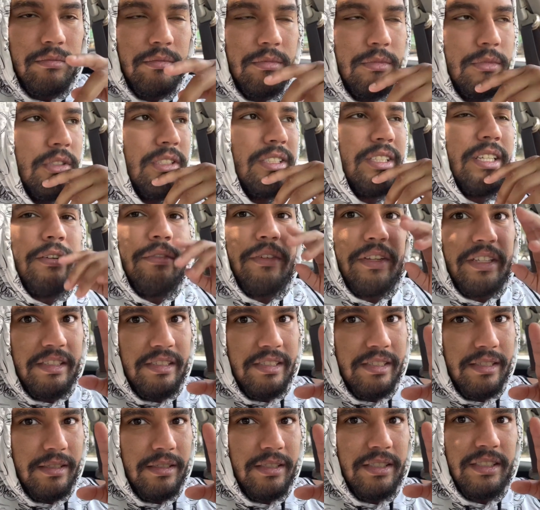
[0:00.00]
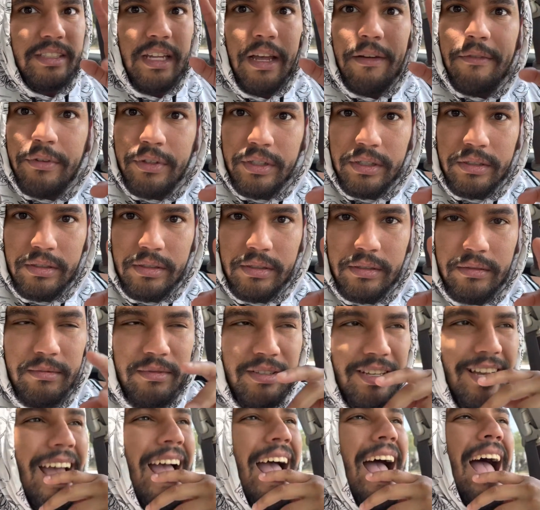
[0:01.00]
Stephens.
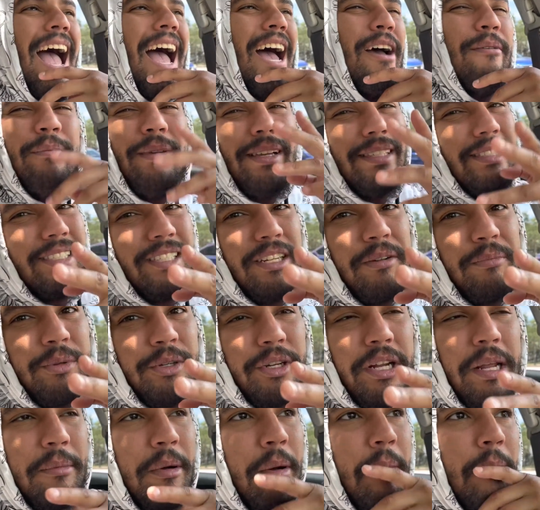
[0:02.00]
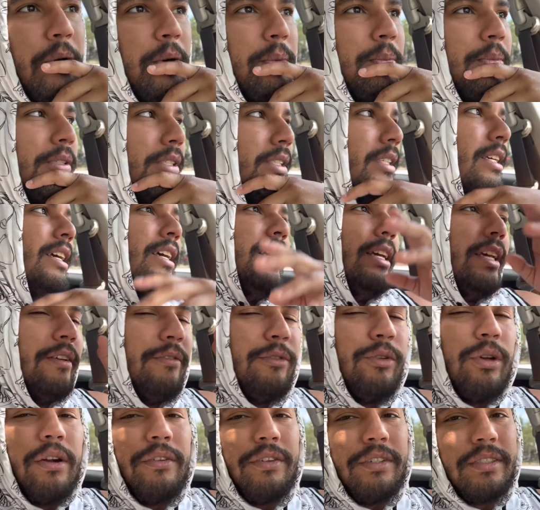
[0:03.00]
I'm messing up your name on purpose. If
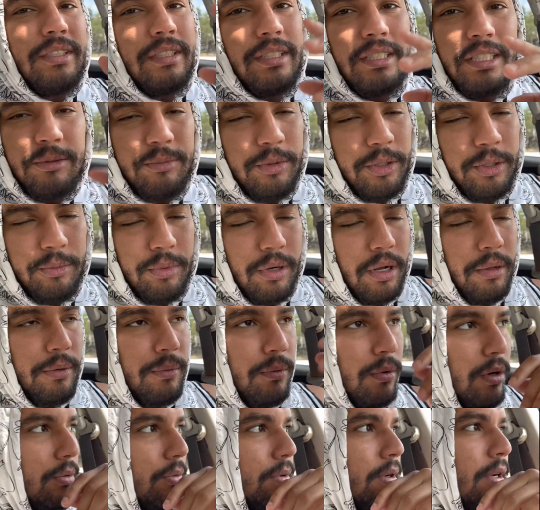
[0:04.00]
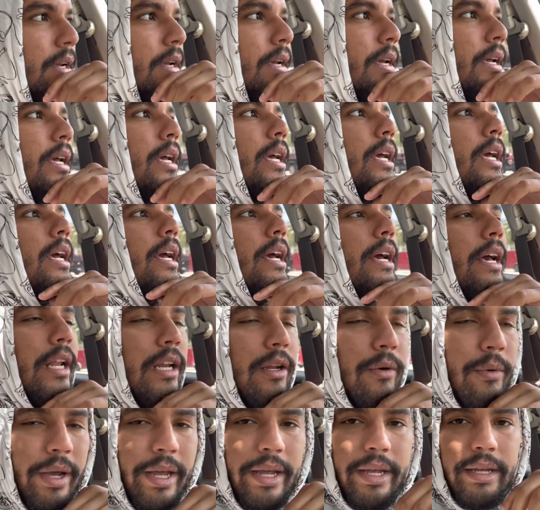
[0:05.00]
you ever see this, but you probably won't.
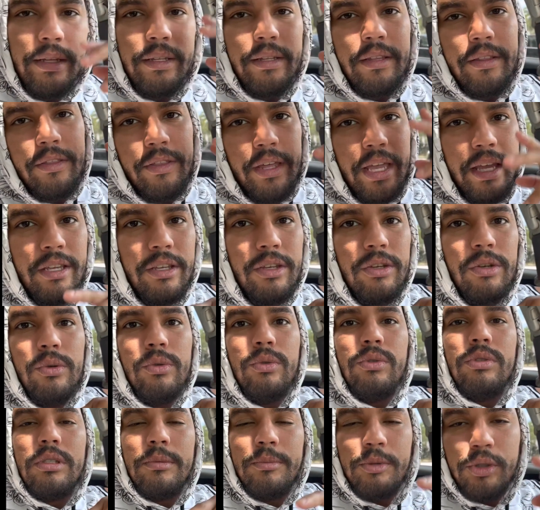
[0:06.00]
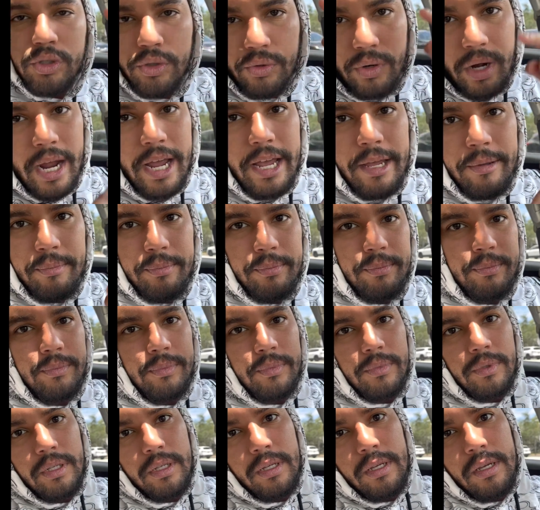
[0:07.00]
Anyway, thank you. Subscribe.
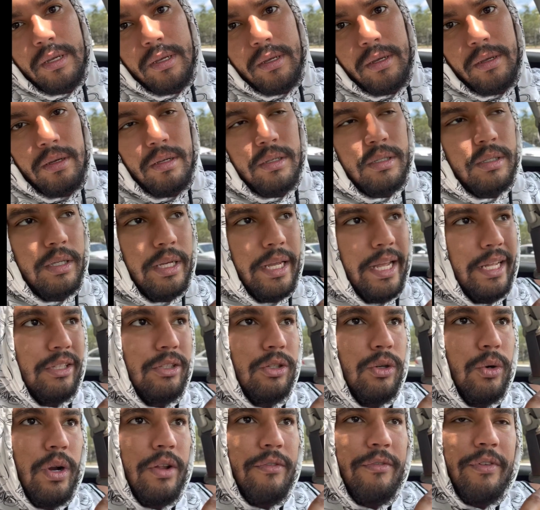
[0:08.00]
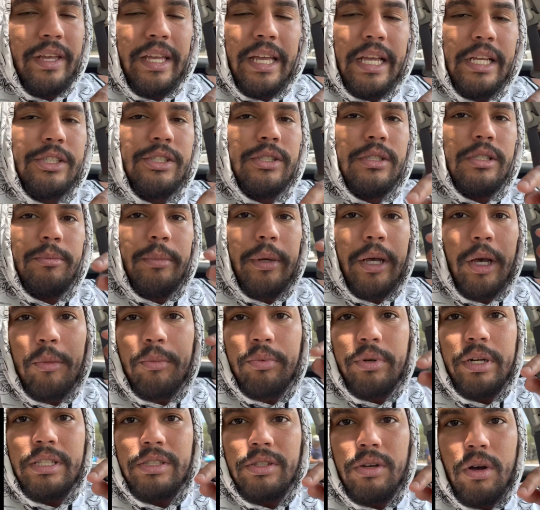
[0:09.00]
Hit the notifications bell,
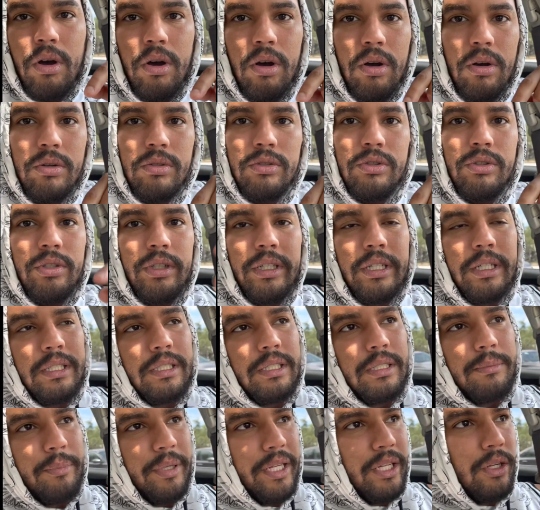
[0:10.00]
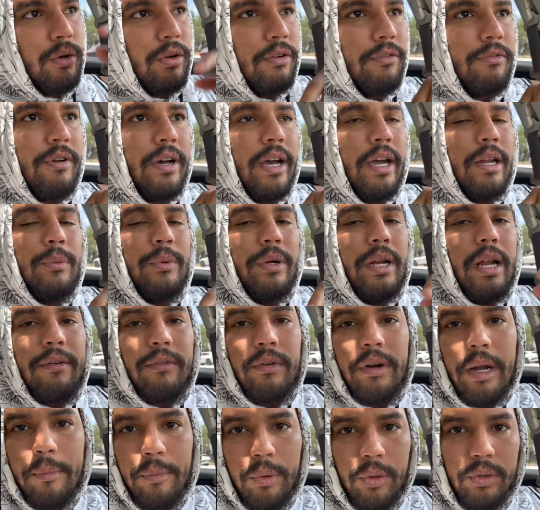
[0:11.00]
press all, so you can be notified whenever
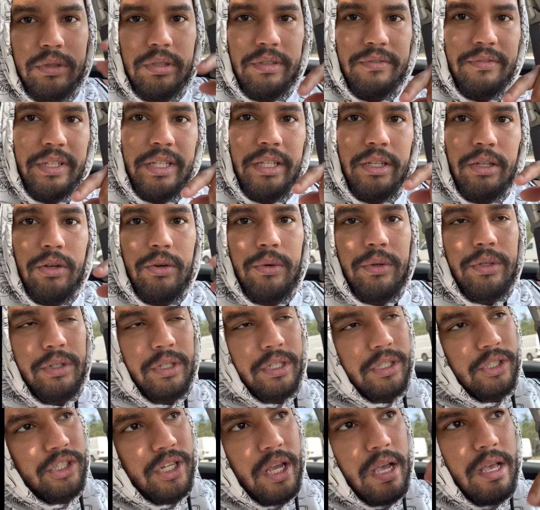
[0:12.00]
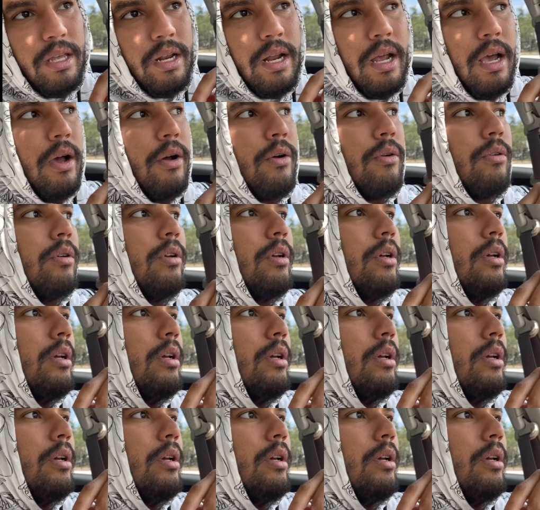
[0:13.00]
I post a video and you can check it out.